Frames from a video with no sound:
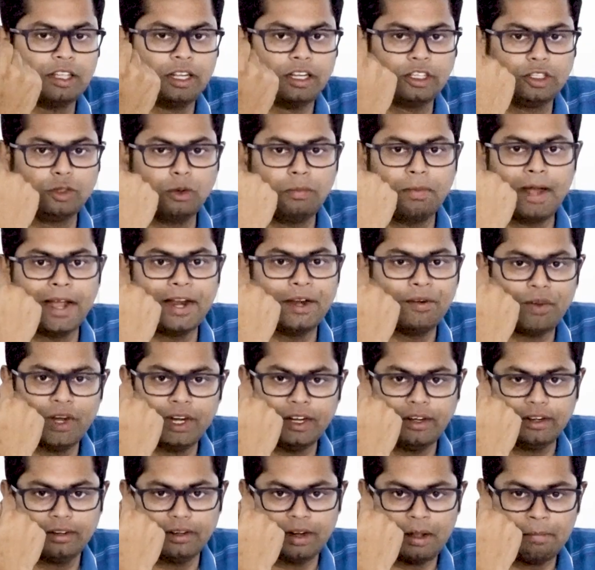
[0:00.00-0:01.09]
the 2
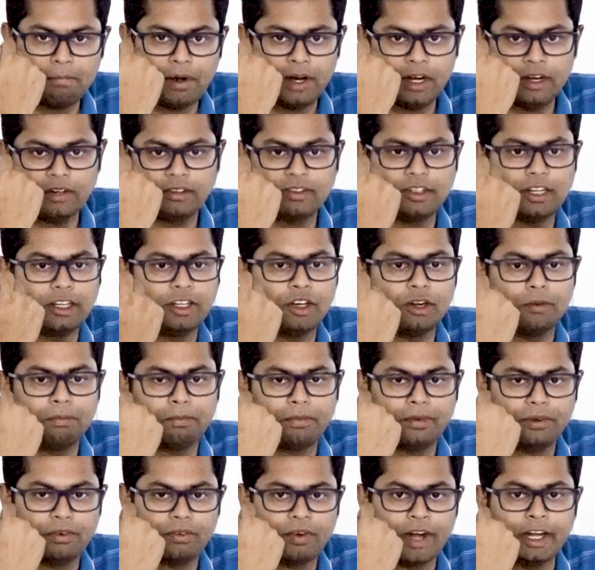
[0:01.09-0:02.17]
binary numbers that you're
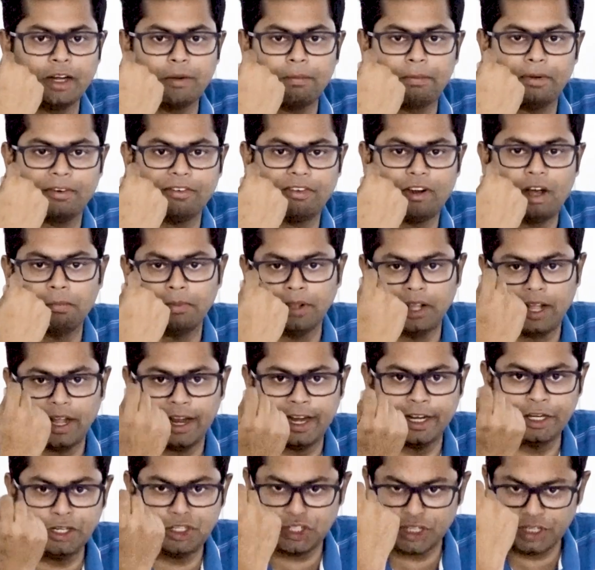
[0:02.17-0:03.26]
trying to perform the
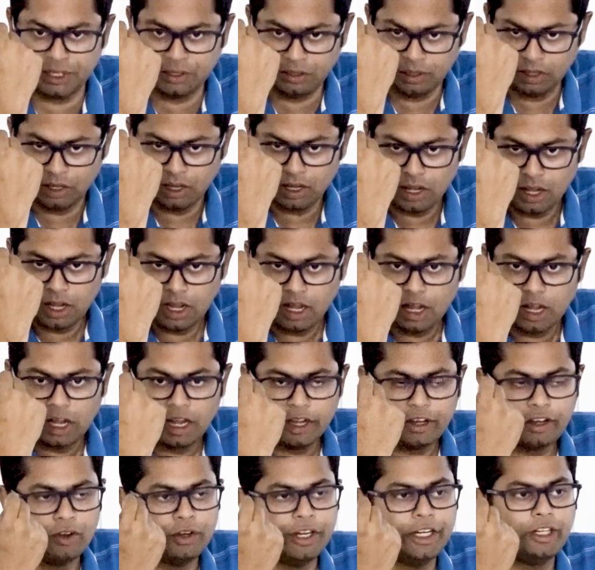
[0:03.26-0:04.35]
addition,
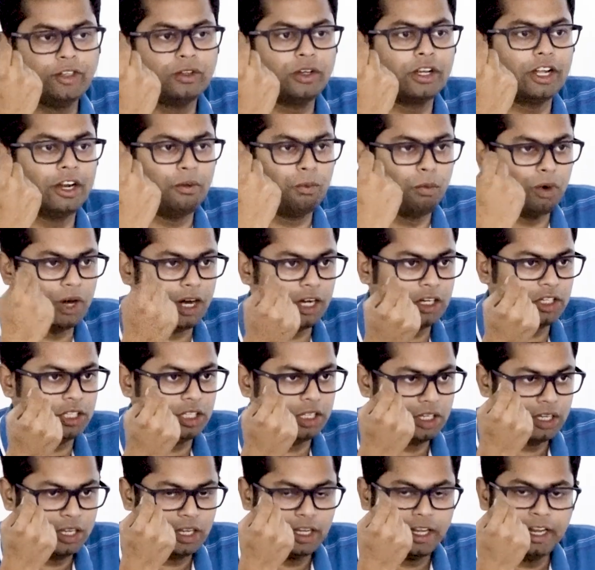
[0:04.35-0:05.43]
you need to convert
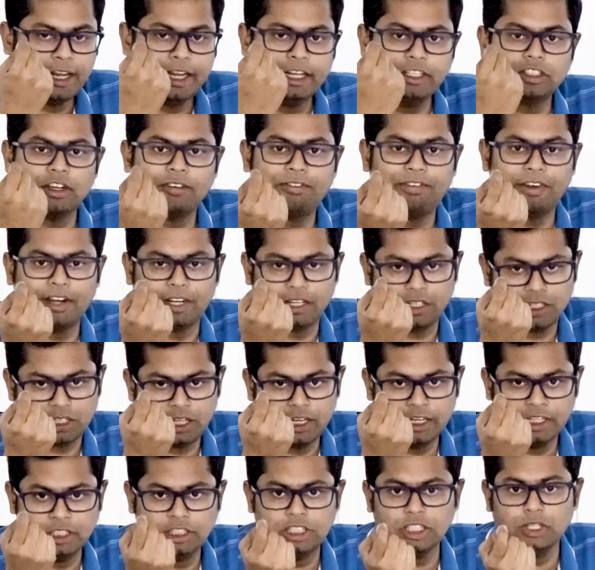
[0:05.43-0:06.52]
each of it
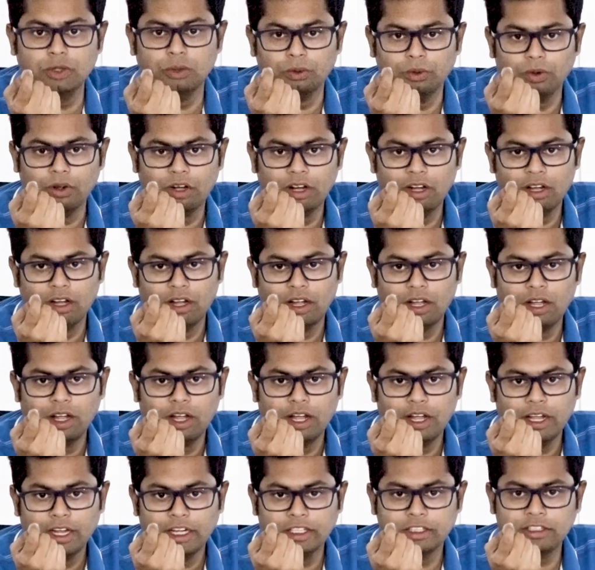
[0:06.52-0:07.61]
into
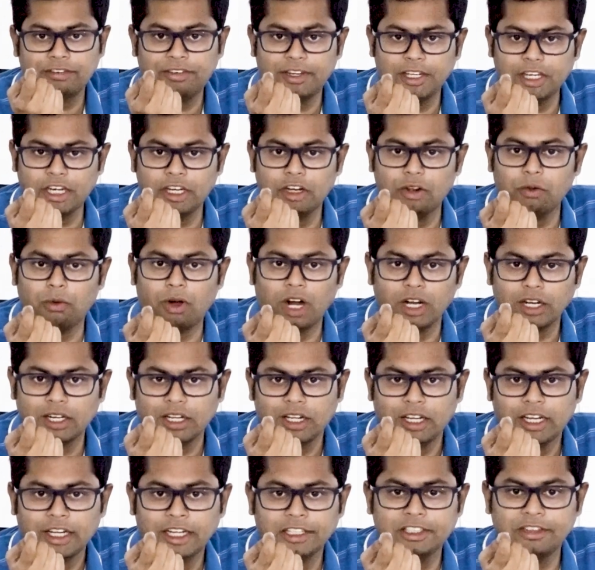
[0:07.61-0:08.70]

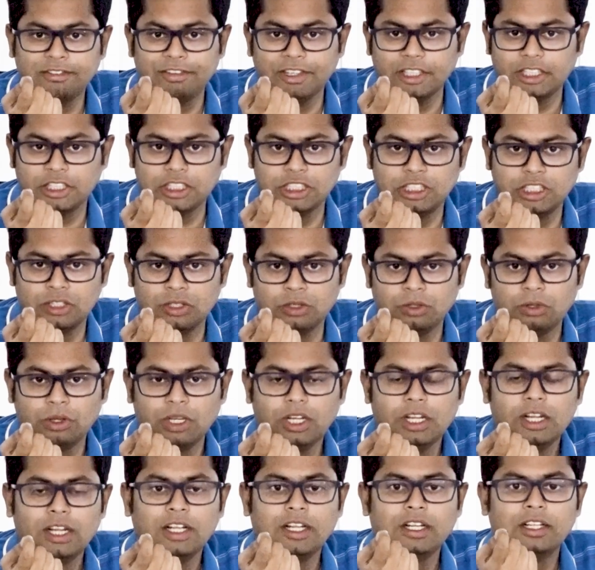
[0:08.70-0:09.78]
what? Each of it into
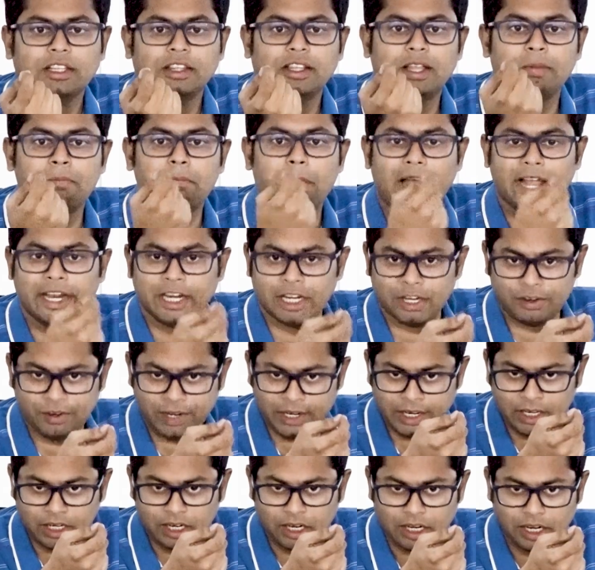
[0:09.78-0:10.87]
the
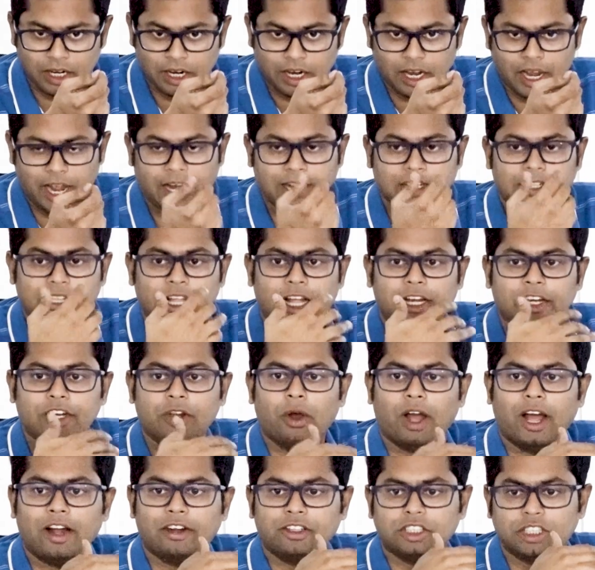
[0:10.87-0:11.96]
binary, and then
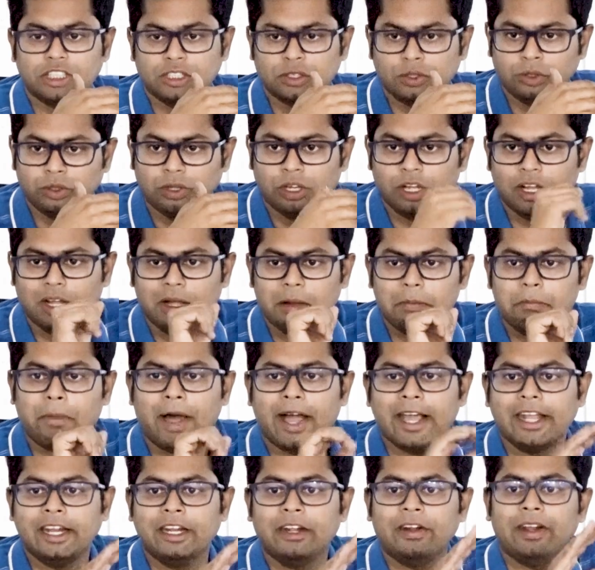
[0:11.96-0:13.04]
you have to do
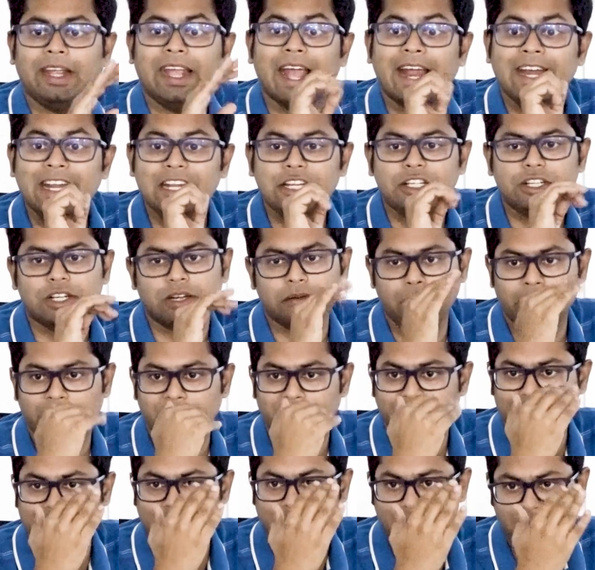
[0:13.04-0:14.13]
binary addition
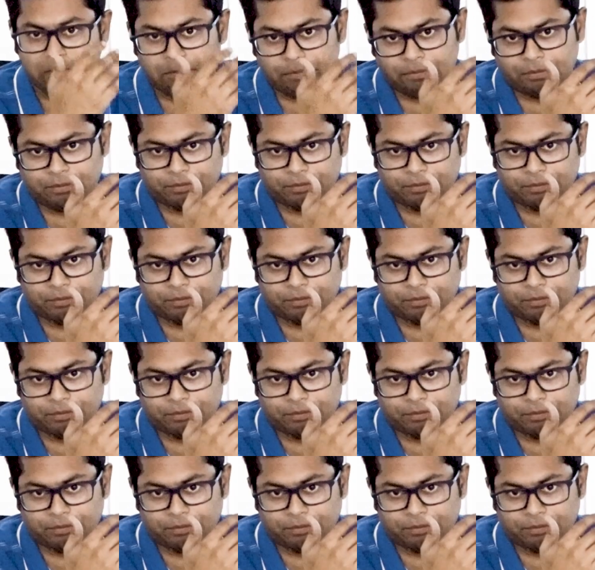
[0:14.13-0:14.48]
between them.